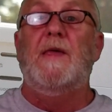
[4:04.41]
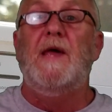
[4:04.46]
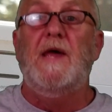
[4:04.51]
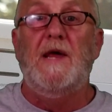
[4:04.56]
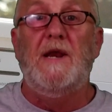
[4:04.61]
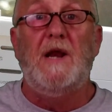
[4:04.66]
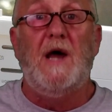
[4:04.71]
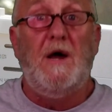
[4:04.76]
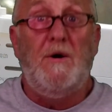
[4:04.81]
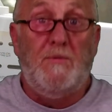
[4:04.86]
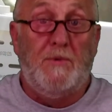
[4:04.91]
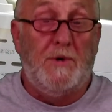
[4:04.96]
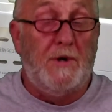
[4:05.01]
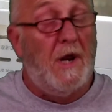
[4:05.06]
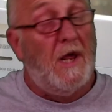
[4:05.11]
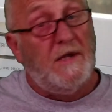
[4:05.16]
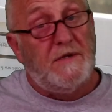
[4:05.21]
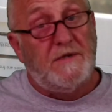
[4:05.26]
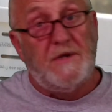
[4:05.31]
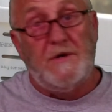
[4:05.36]
And I would
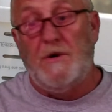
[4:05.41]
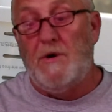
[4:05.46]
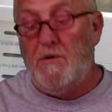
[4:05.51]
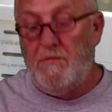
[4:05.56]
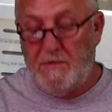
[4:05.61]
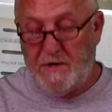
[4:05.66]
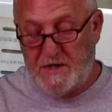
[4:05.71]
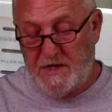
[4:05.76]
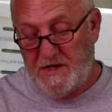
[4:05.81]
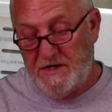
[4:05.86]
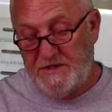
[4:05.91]
like to know because,